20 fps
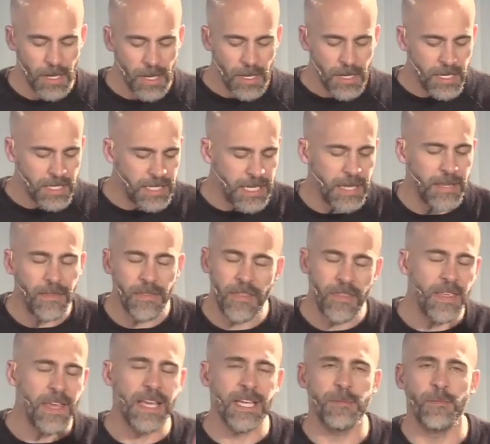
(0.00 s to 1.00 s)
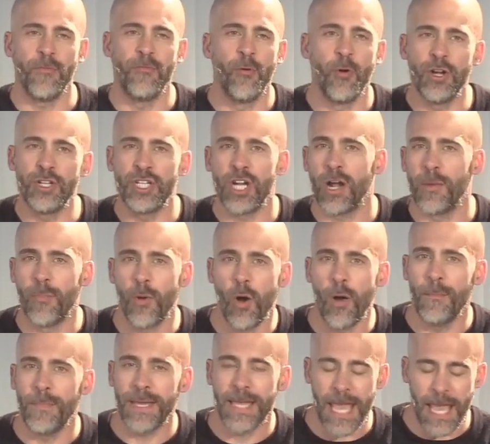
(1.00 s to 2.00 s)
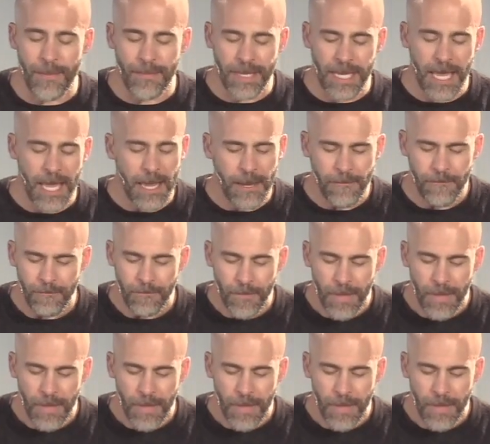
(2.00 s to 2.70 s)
You see, the thing is, before Jeroboam became king,